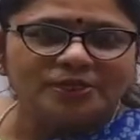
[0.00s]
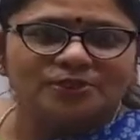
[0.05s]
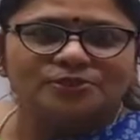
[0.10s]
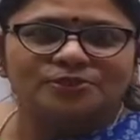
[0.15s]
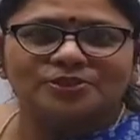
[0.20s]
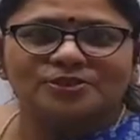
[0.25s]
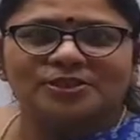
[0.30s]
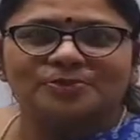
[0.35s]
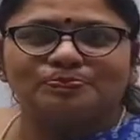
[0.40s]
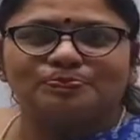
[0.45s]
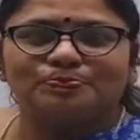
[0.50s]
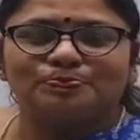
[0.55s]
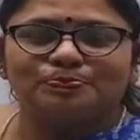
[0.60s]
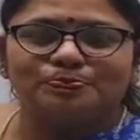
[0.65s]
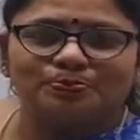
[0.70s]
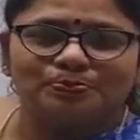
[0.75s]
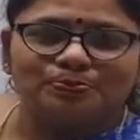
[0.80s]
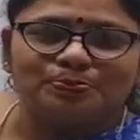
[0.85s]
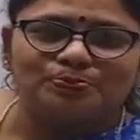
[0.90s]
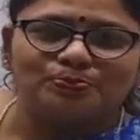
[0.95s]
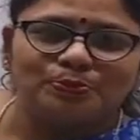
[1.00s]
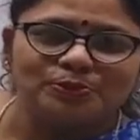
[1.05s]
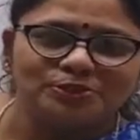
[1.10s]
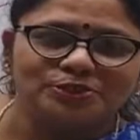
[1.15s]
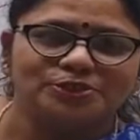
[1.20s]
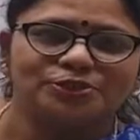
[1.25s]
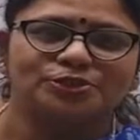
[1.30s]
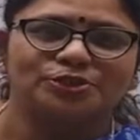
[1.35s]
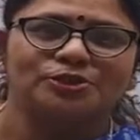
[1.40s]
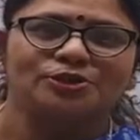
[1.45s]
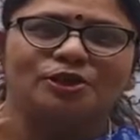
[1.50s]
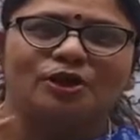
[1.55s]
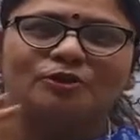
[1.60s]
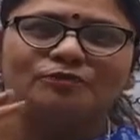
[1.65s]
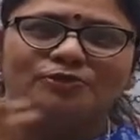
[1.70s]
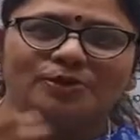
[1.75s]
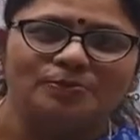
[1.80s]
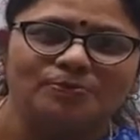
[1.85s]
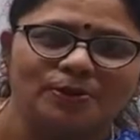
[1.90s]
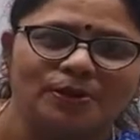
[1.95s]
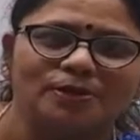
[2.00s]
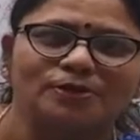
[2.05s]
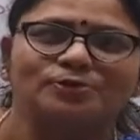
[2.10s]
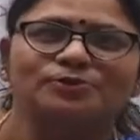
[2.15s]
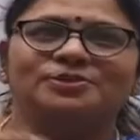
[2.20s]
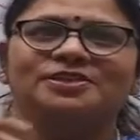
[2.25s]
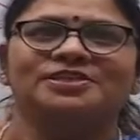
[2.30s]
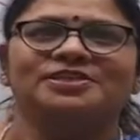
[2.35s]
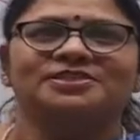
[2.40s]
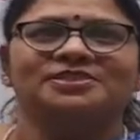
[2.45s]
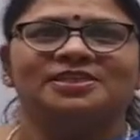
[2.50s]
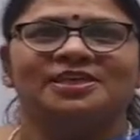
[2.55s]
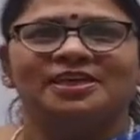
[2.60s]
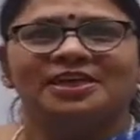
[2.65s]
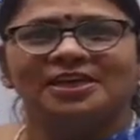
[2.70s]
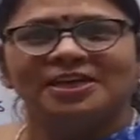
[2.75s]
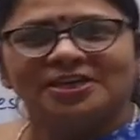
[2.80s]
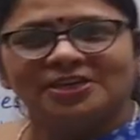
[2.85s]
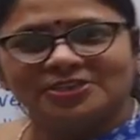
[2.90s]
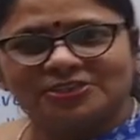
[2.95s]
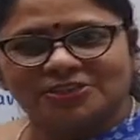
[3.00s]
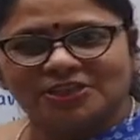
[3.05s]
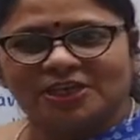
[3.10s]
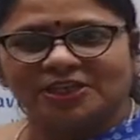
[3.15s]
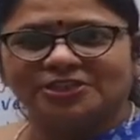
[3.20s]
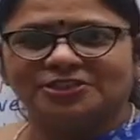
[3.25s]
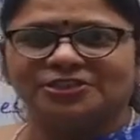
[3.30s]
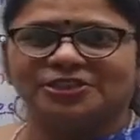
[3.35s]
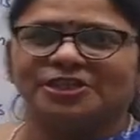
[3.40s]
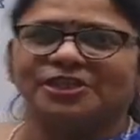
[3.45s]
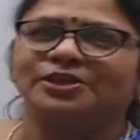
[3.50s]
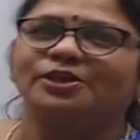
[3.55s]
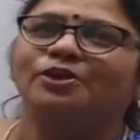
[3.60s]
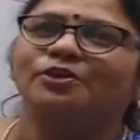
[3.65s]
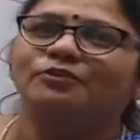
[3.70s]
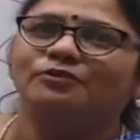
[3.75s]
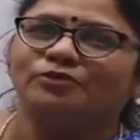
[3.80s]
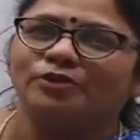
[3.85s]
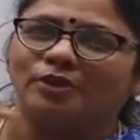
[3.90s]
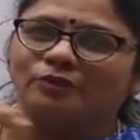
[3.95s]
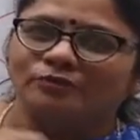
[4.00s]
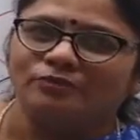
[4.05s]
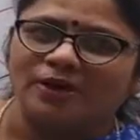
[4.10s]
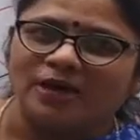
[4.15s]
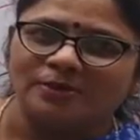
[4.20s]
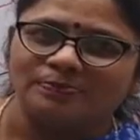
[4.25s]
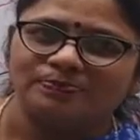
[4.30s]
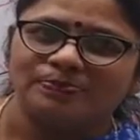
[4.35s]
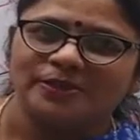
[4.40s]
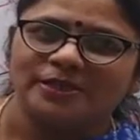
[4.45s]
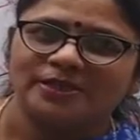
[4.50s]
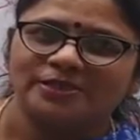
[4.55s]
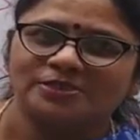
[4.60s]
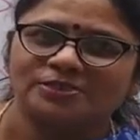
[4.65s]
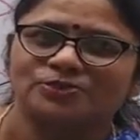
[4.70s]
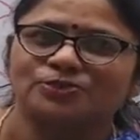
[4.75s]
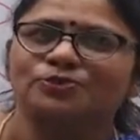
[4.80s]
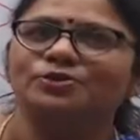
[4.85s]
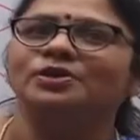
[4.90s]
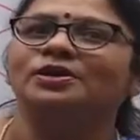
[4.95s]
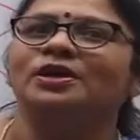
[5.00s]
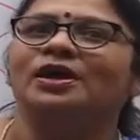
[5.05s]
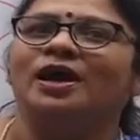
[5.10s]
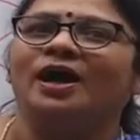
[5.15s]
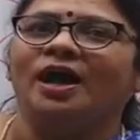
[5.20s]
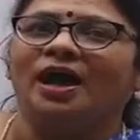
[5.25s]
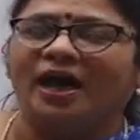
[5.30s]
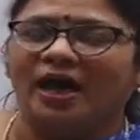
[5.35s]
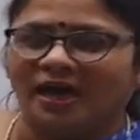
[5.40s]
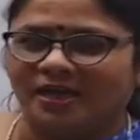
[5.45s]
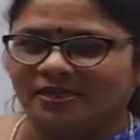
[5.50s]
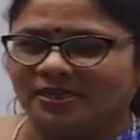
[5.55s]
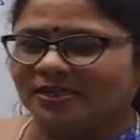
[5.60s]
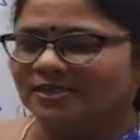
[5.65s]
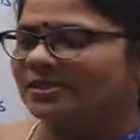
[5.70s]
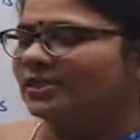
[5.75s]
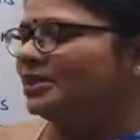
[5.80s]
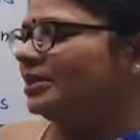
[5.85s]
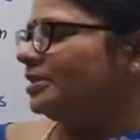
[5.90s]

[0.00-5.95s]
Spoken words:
So the position of the balloon is changing from one place to another.